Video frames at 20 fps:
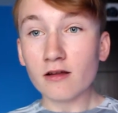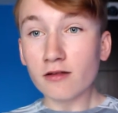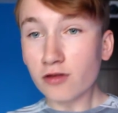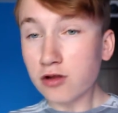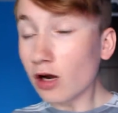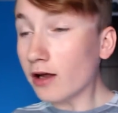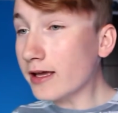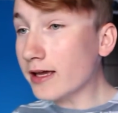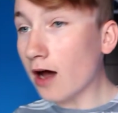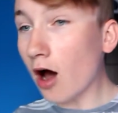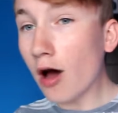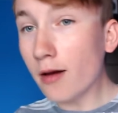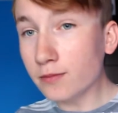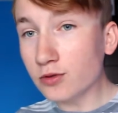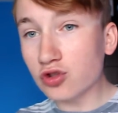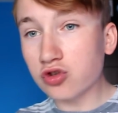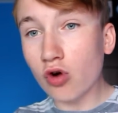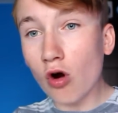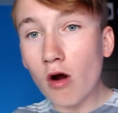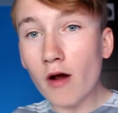Like, I'm
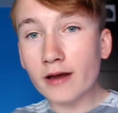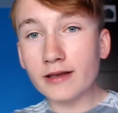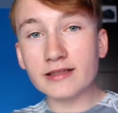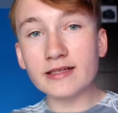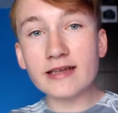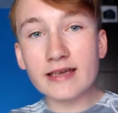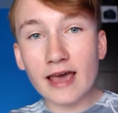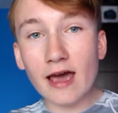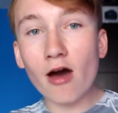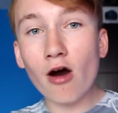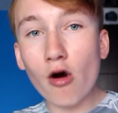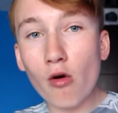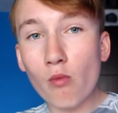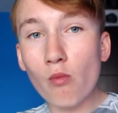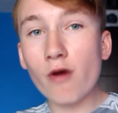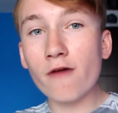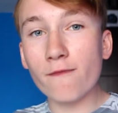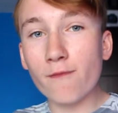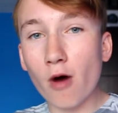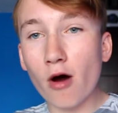trying to get on
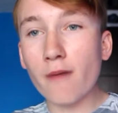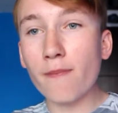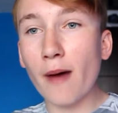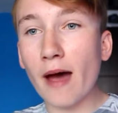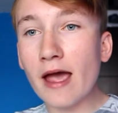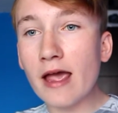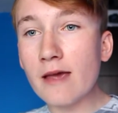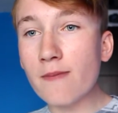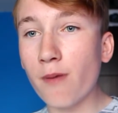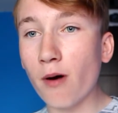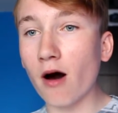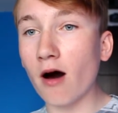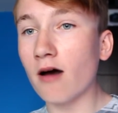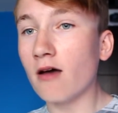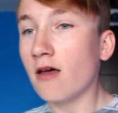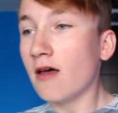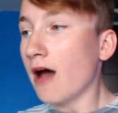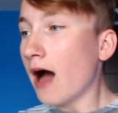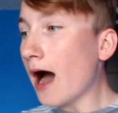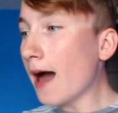with my paper,
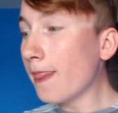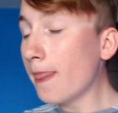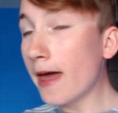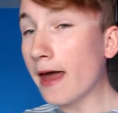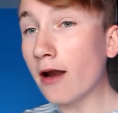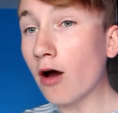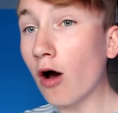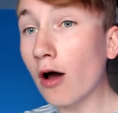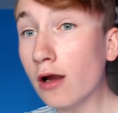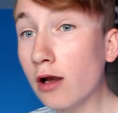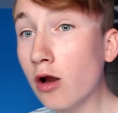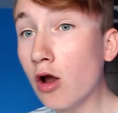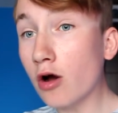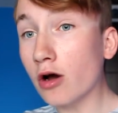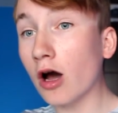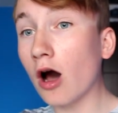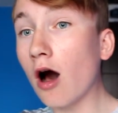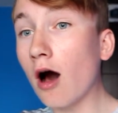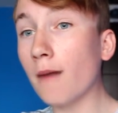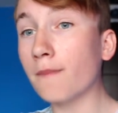and then I
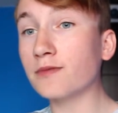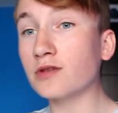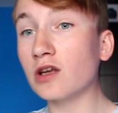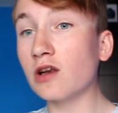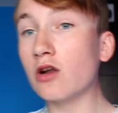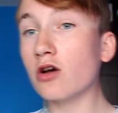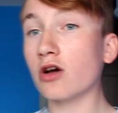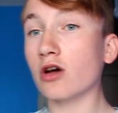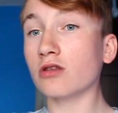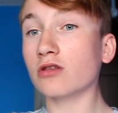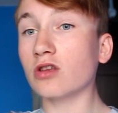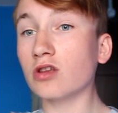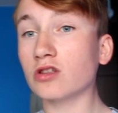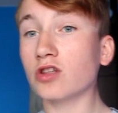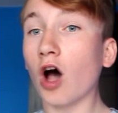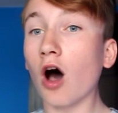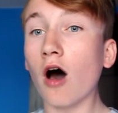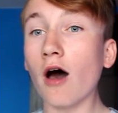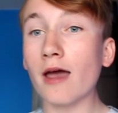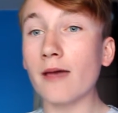look up to look at the
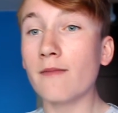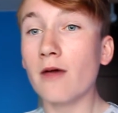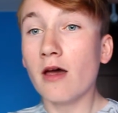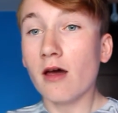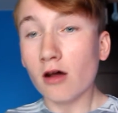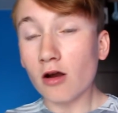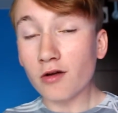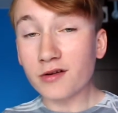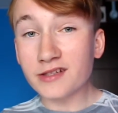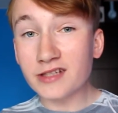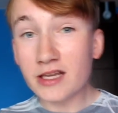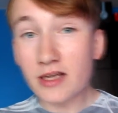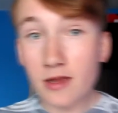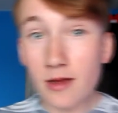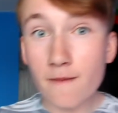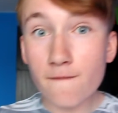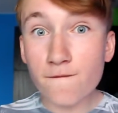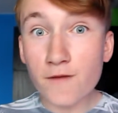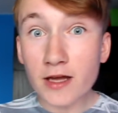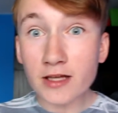time, and I see the
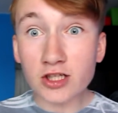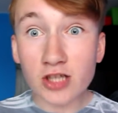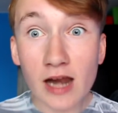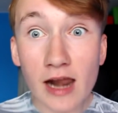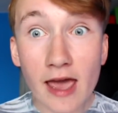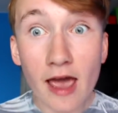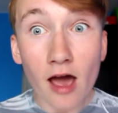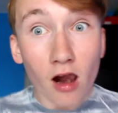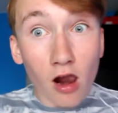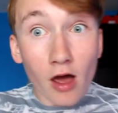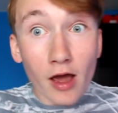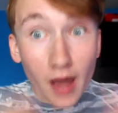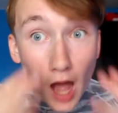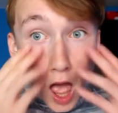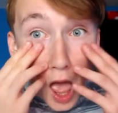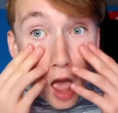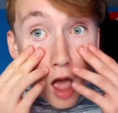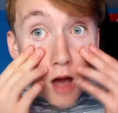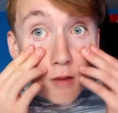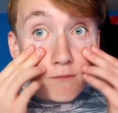invigilator, like,
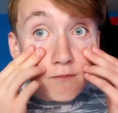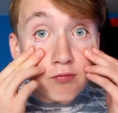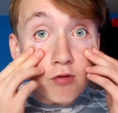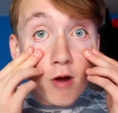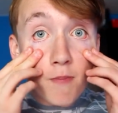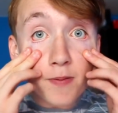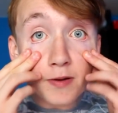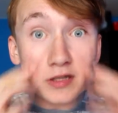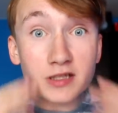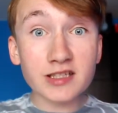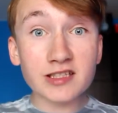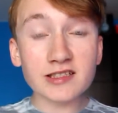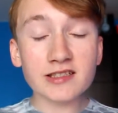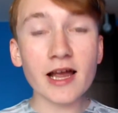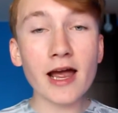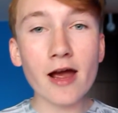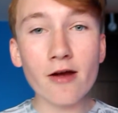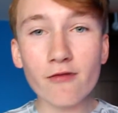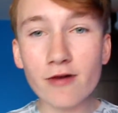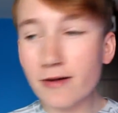proper
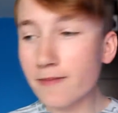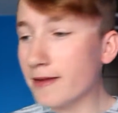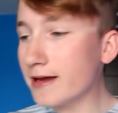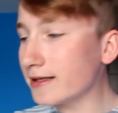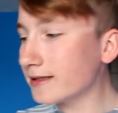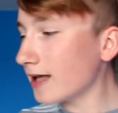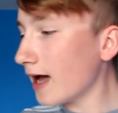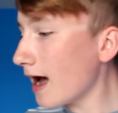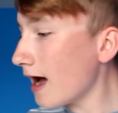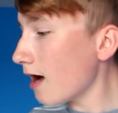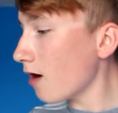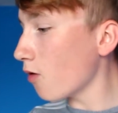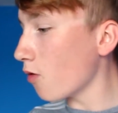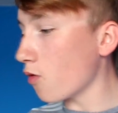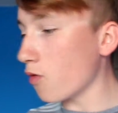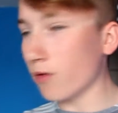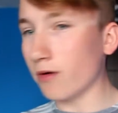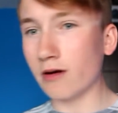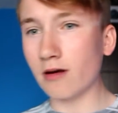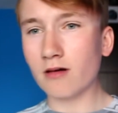staring me
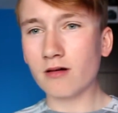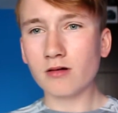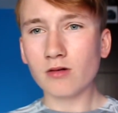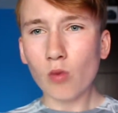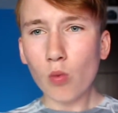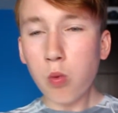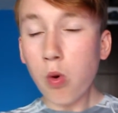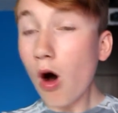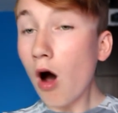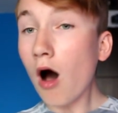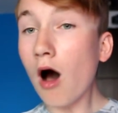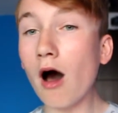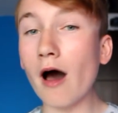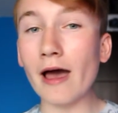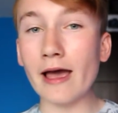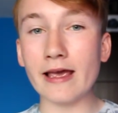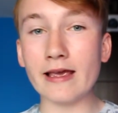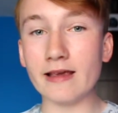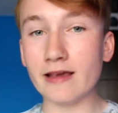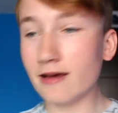down.
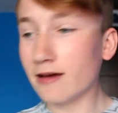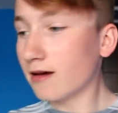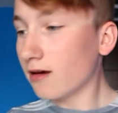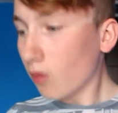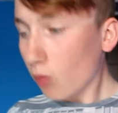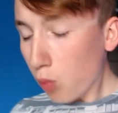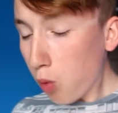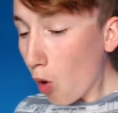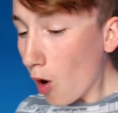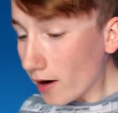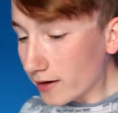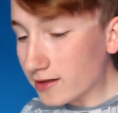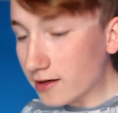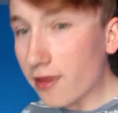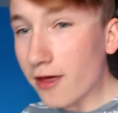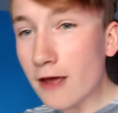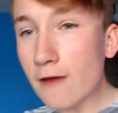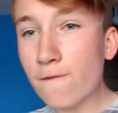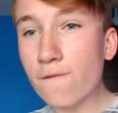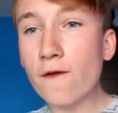Why? Why do
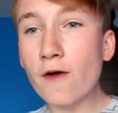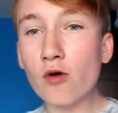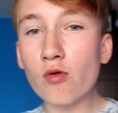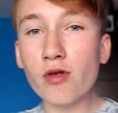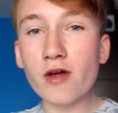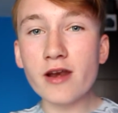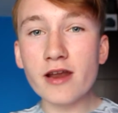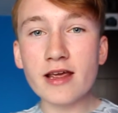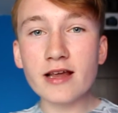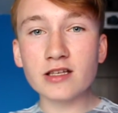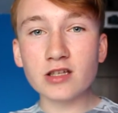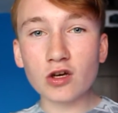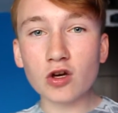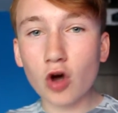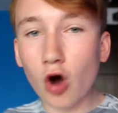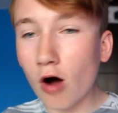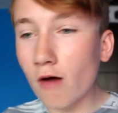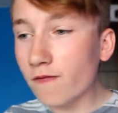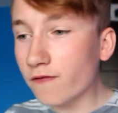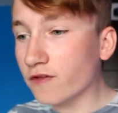they feel the need to
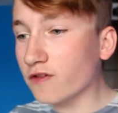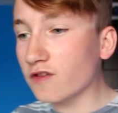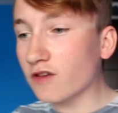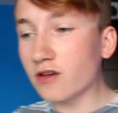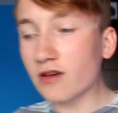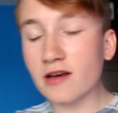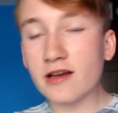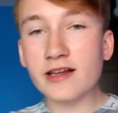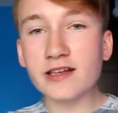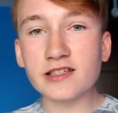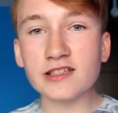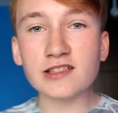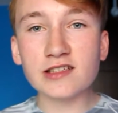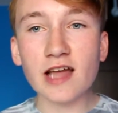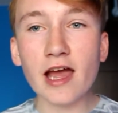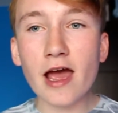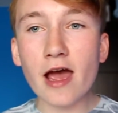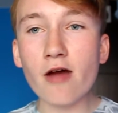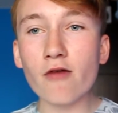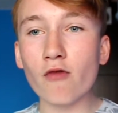constantly
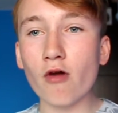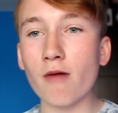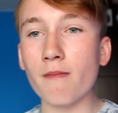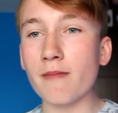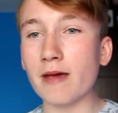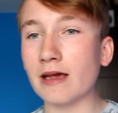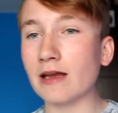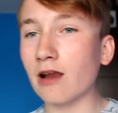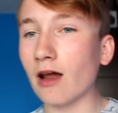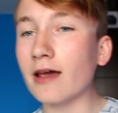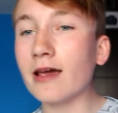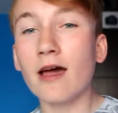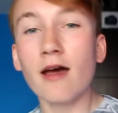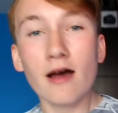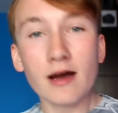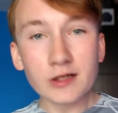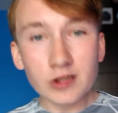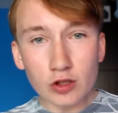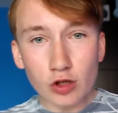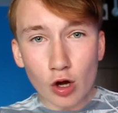stare at me? Like,
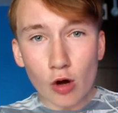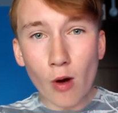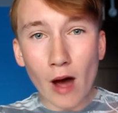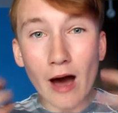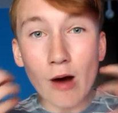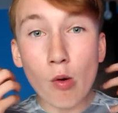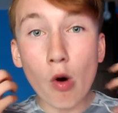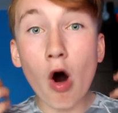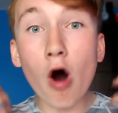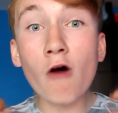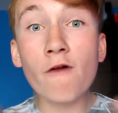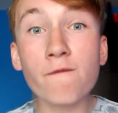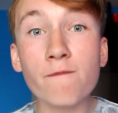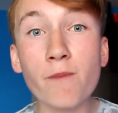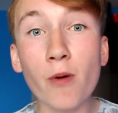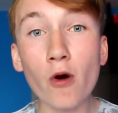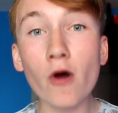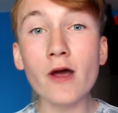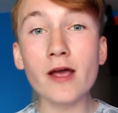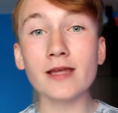do you know how
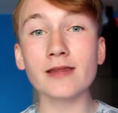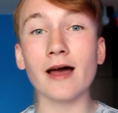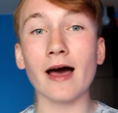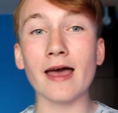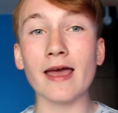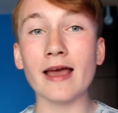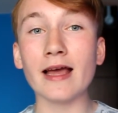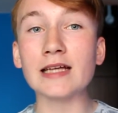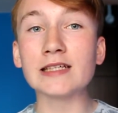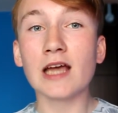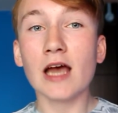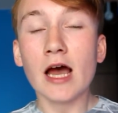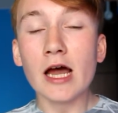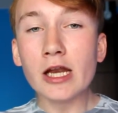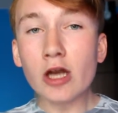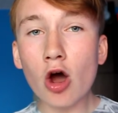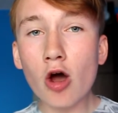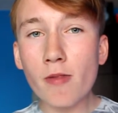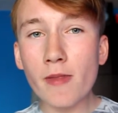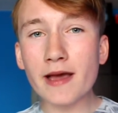off-putting that is?
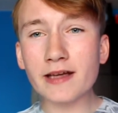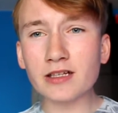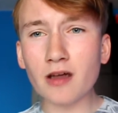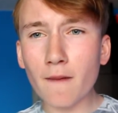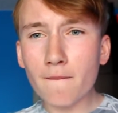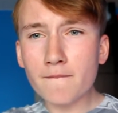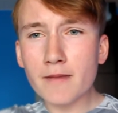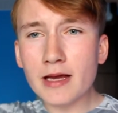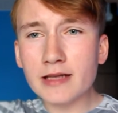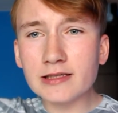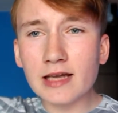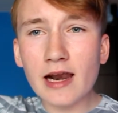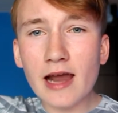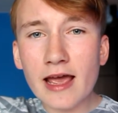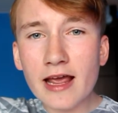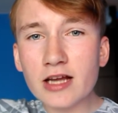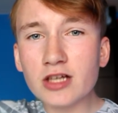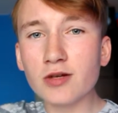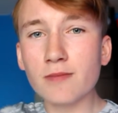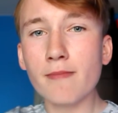Knowing there's a
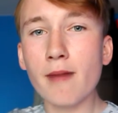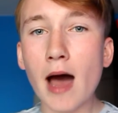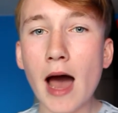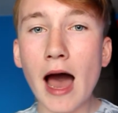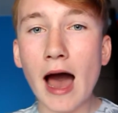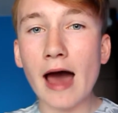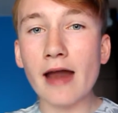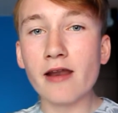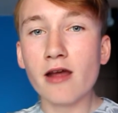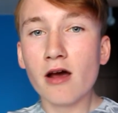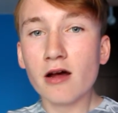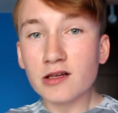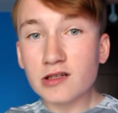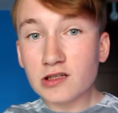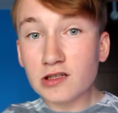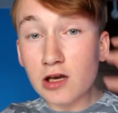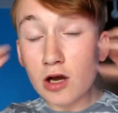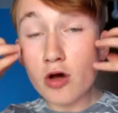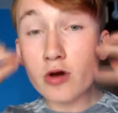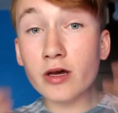middle-aged man
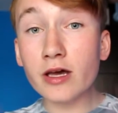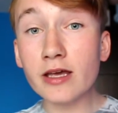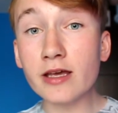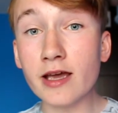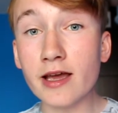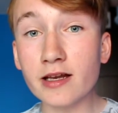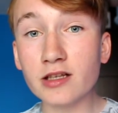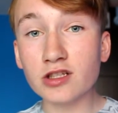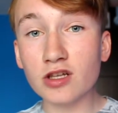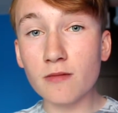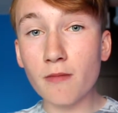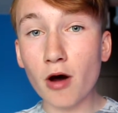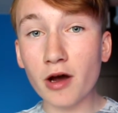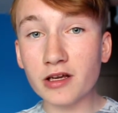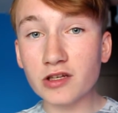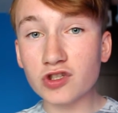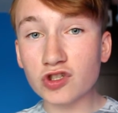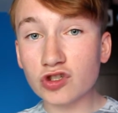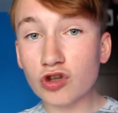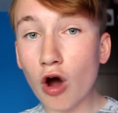looking into my
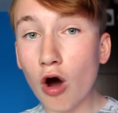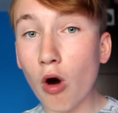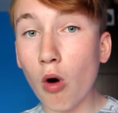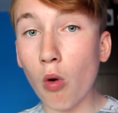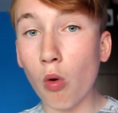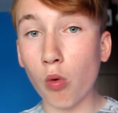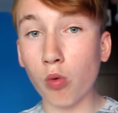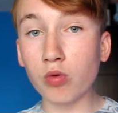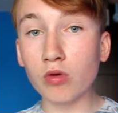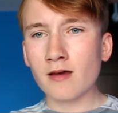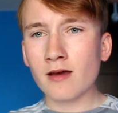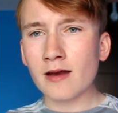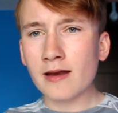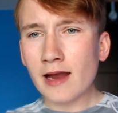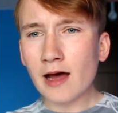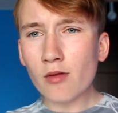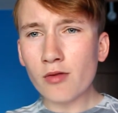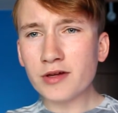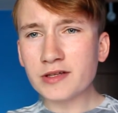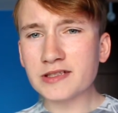soul.
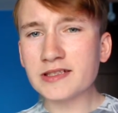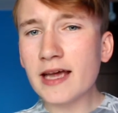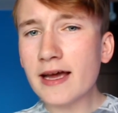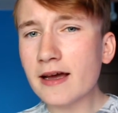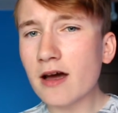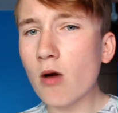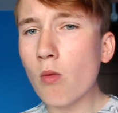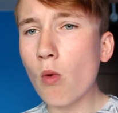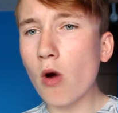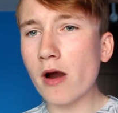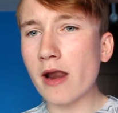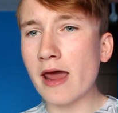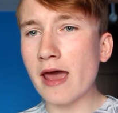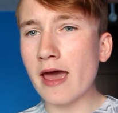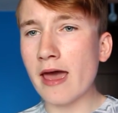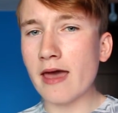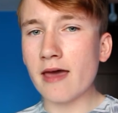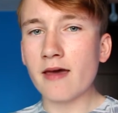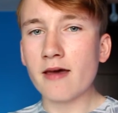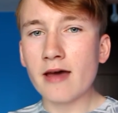Now, the second one
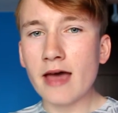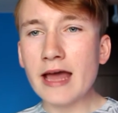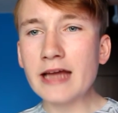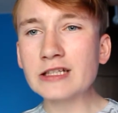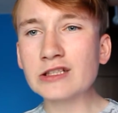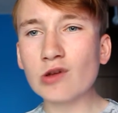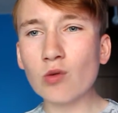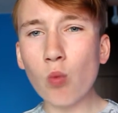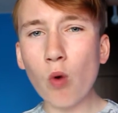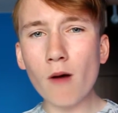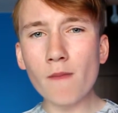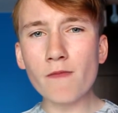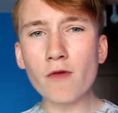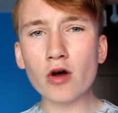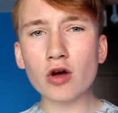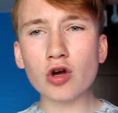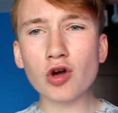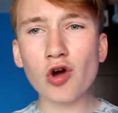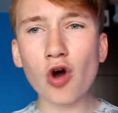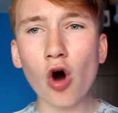here is the one
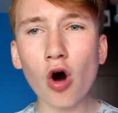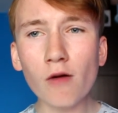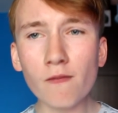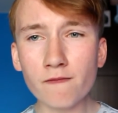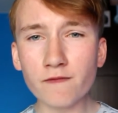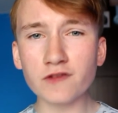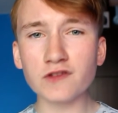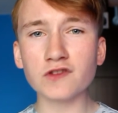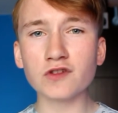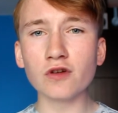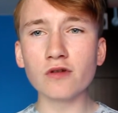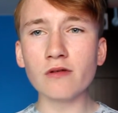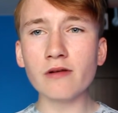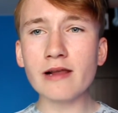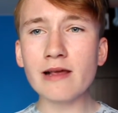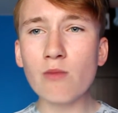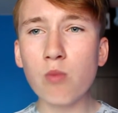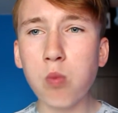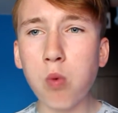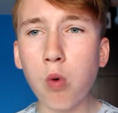that
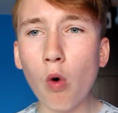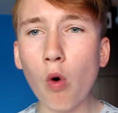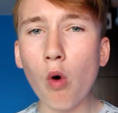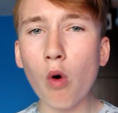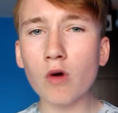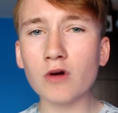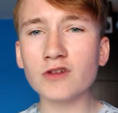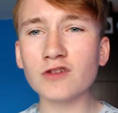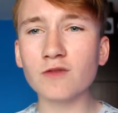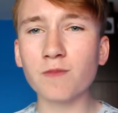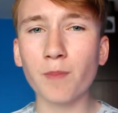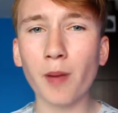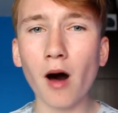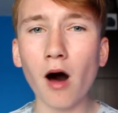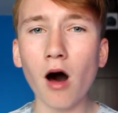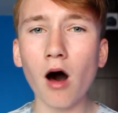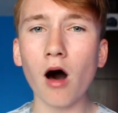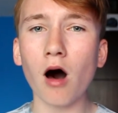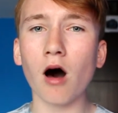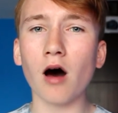constantly walks
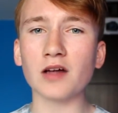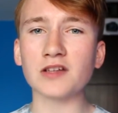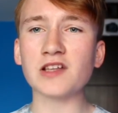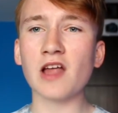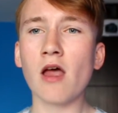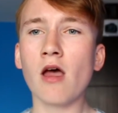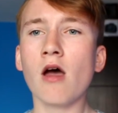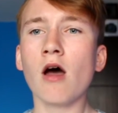past.